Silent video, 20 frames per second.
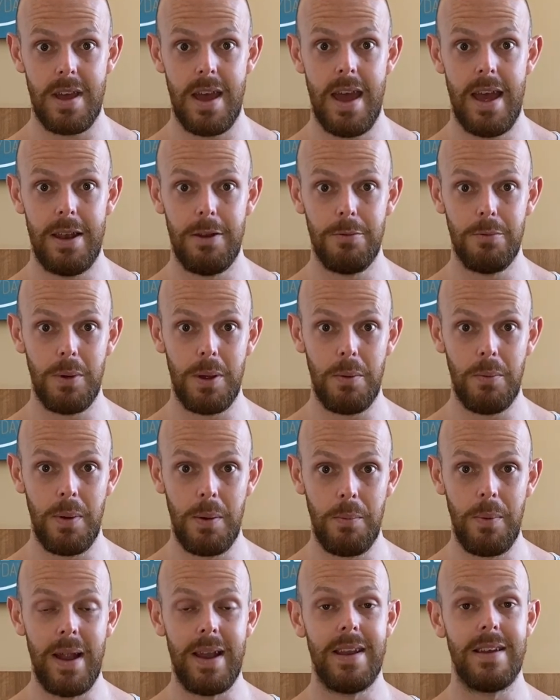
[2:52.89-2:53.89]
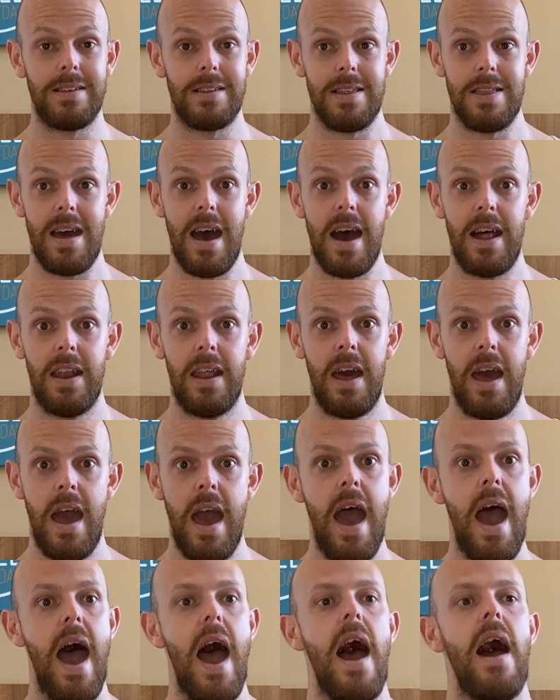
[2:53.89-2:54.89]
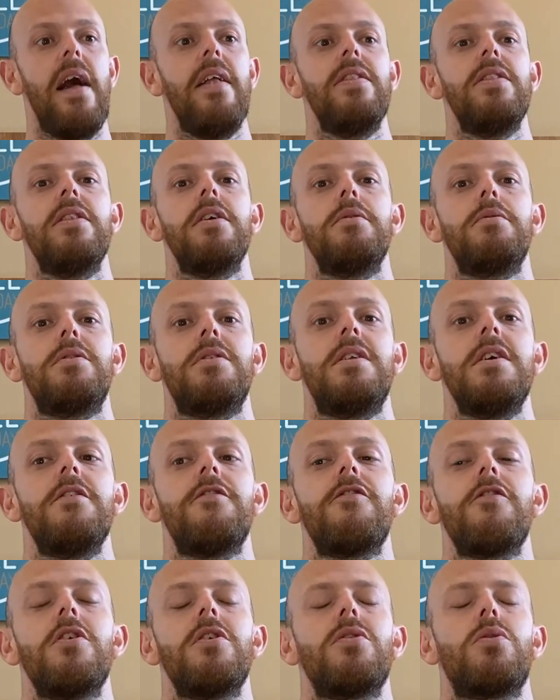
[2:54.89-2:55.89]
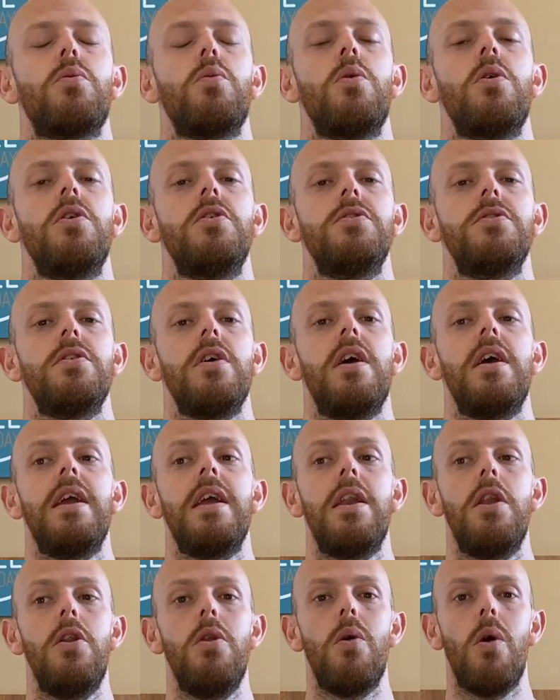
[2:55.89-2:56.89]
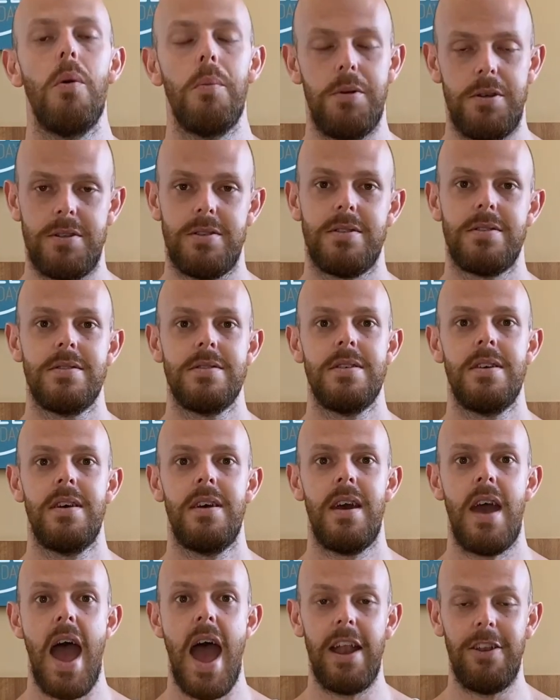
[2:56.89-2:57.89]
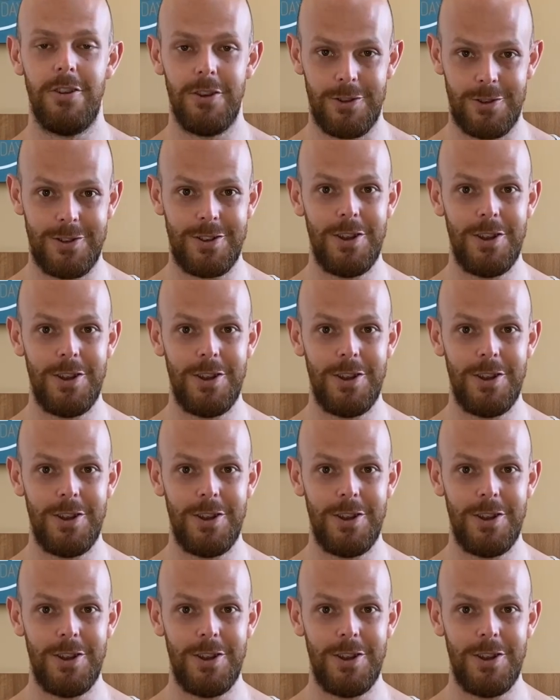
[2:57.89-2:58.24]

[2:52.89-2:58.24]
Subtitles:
And we went into that and the difference was enormous. And you're